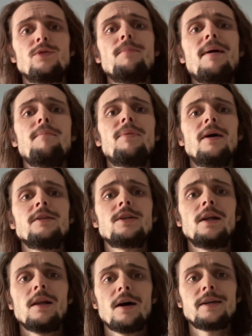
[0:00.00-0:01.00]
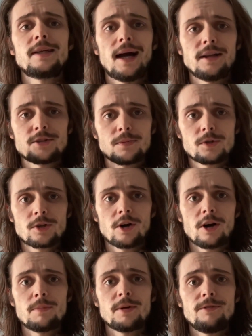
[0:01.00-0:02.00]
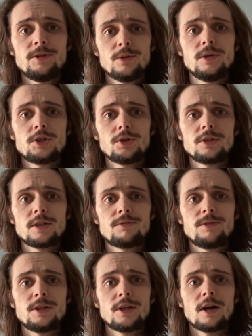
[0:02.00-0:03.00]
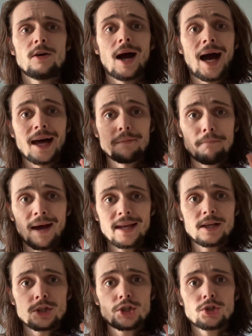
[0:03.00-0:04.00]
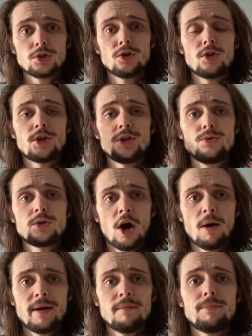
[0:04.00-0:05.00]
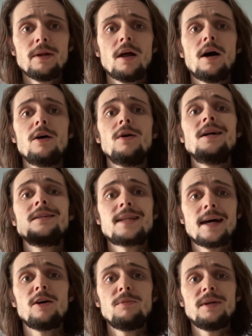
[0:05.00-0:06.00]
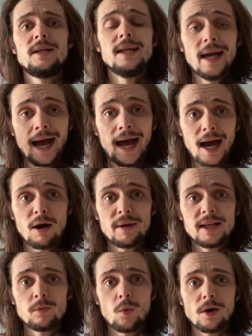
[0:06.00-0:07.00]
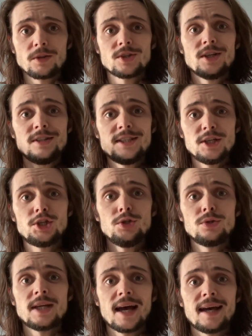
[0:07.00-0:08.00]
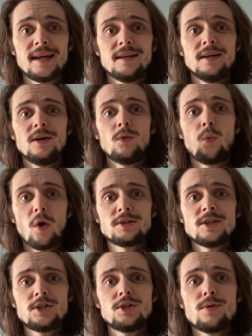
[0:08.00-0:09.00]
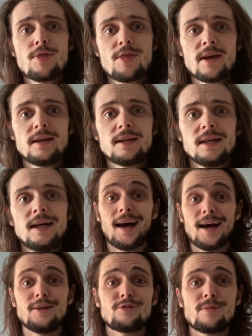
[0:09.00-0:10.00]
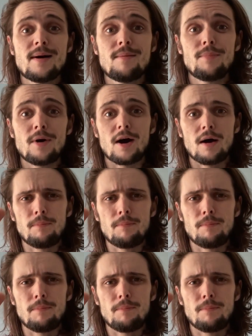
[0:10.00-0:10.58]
remember to like and subscribe if you enjoyed this video, and make sure that you comment below. Tell me, how many watts did you gain? What did you think? And remember,